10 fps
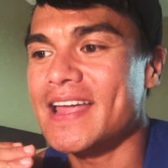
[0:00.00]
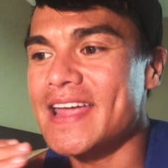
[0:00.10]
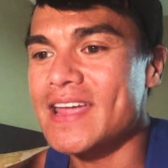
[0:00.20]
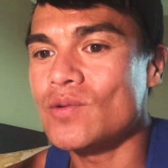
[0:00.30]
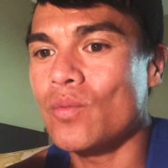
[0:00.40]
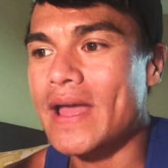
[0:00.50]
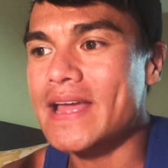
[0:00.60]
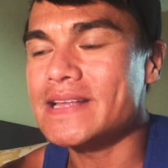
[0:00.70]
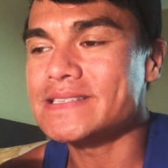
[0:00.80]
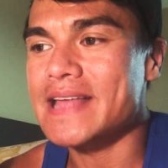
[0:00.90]
in
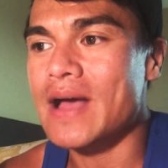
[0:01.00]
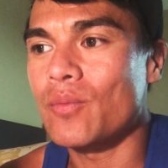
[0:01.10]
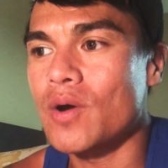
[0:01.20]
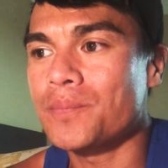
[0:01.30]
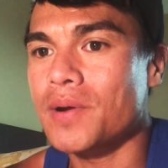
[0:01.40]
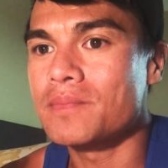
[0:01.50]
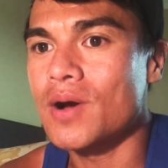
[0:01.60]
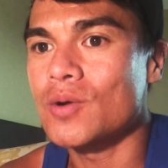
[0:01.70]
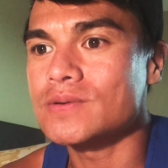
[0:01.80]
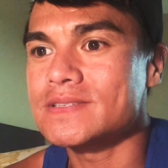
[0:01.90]
ways that will
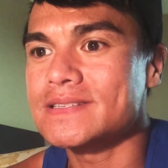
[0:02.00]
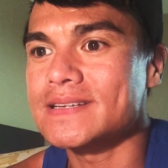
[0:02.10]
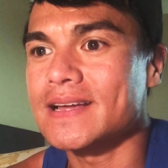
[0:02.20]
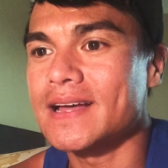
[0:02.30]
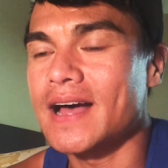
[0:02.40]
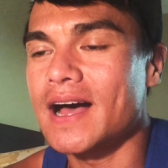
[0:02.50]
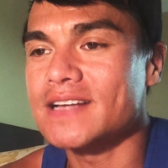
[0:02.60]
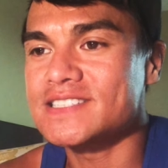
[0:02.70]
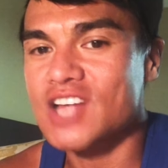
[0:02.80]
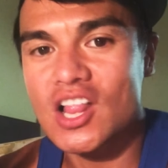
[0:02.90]
promote
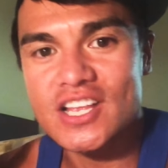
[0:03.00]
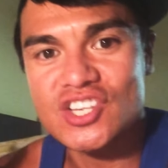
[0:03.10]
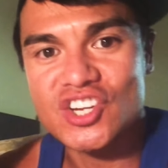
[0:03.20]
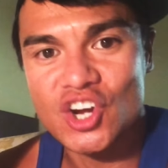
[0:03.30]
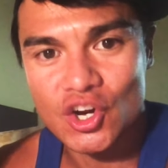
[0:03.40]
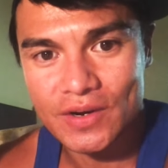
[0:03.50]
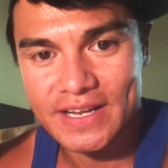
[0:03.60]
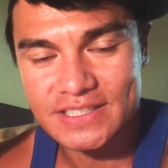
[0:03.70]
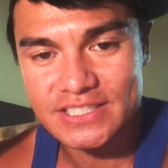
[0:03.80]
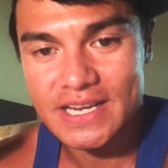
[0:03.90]
a solid
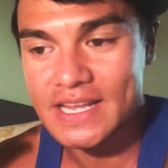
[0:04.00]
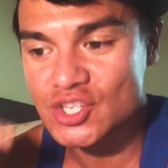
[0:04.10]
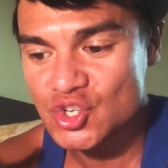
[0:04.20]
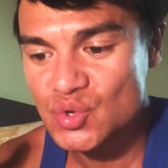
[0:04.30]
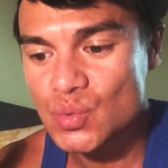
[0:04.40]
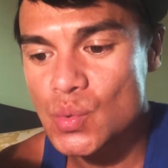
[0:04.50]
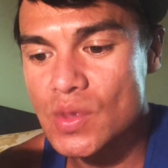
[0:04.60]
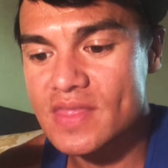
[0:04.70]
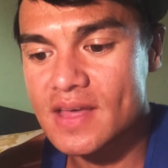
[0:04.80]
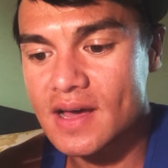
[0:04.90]
courage into
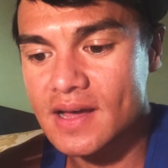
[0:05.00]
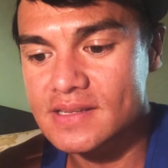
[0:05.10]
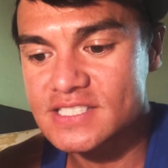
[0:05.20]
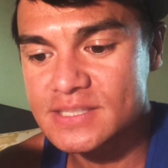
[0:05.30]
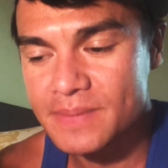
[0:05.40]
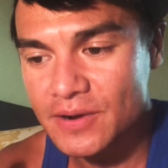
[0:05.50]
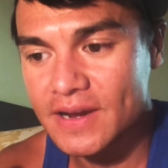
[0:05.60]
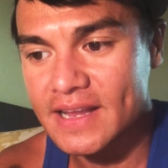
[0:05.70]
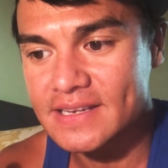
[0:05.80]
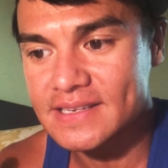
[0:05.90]
the
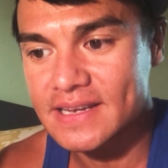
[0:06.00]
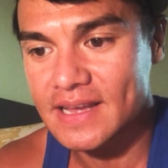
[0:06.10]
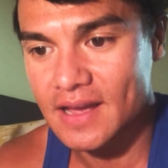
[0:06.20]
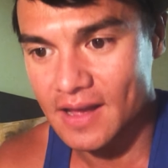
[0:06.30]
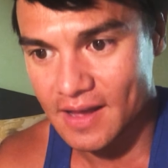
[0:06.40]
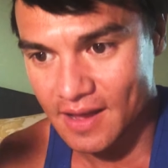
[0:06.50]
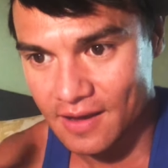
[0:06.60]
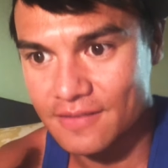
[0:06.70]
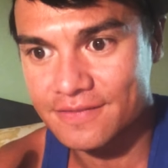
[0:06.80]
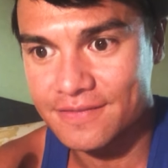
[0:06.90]
spirit
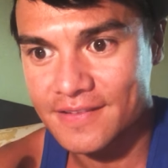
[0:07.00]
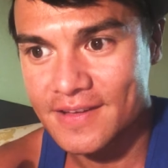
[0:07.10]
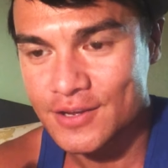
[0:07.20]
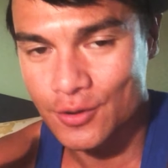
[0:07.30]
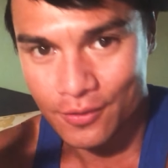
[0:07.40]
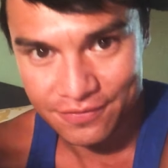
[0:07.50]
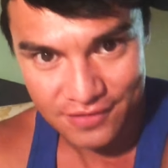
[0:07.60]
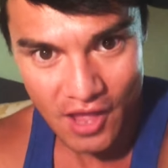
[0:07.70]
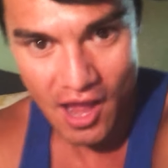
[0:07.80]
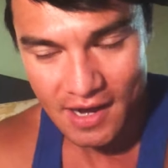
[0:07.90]
of your
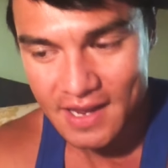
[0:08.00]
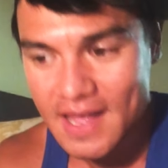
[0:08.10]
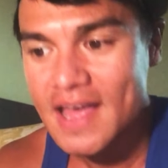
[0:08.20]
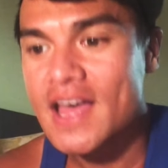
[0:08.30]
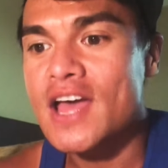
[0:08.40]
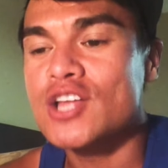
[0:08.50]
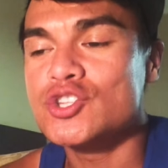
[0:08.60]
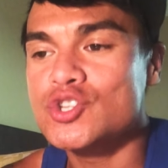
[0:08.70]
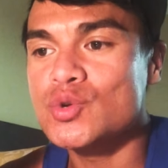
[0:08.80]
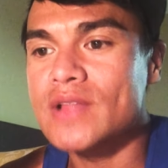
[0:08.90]
flock
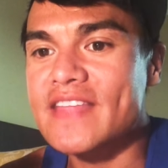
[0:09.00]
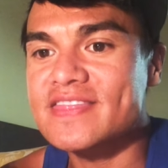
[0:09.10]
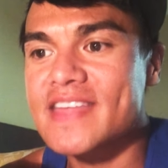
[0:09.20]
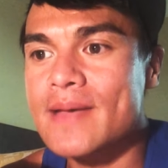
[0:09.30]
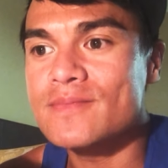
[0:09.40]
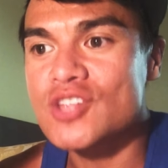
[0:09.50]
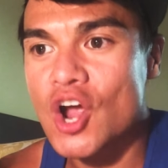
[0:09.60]
to let them